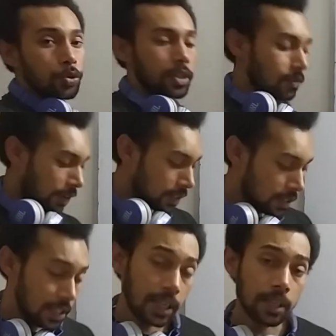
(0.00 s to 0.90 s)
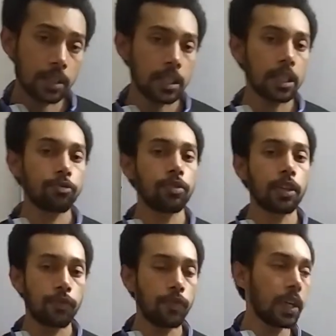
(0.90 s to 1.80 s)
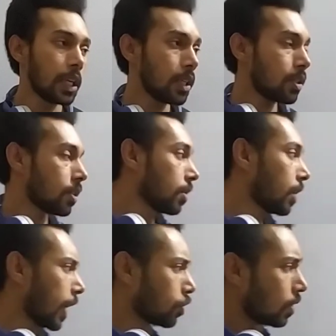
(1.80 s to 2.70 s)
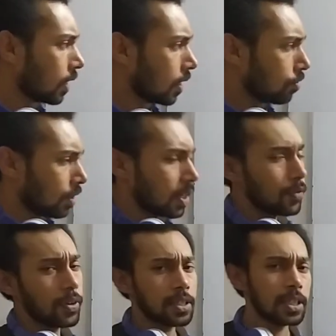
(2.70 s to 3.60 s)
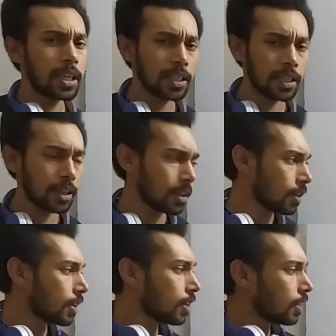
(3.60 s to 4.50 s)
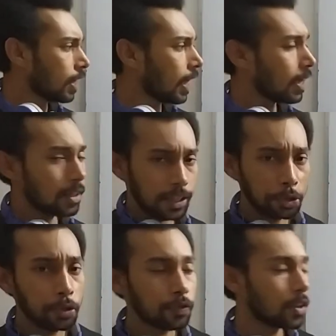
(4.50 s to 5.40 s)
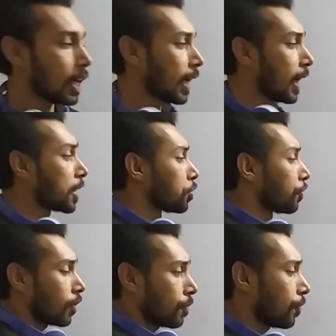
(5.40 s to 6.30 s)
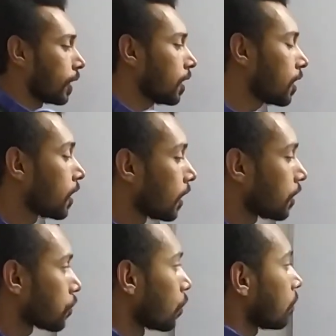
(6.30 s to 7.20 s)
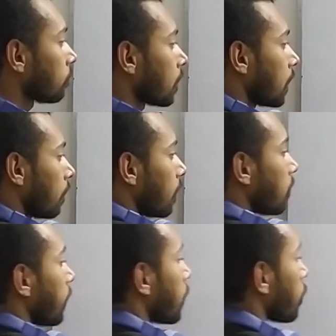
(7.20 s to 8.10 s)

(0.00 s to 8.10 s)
To investigate an electric field, actually we are investigating a uniform field. So you will